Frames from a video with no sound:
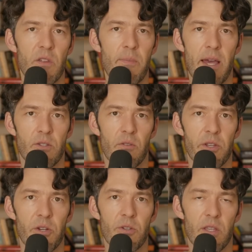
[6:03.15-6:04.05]
over the past
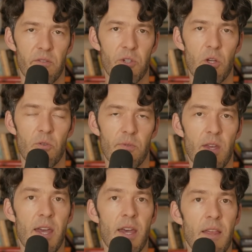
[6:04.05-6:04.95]
several years that have shown
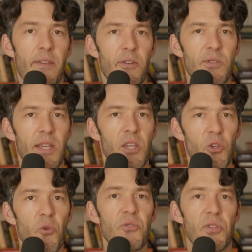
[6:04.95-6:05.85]
that there's a
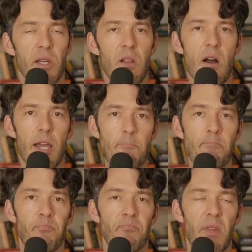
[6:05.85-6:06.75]
huge decline
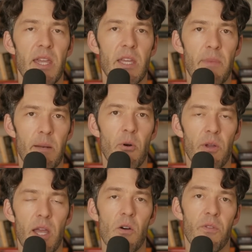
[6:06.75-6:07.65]
in
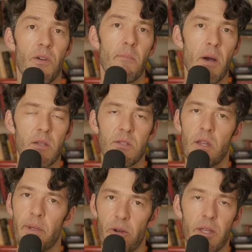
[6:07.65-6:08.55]
metabolic health amongst
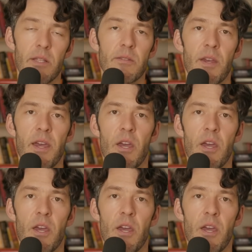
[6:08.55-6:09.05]
Americans.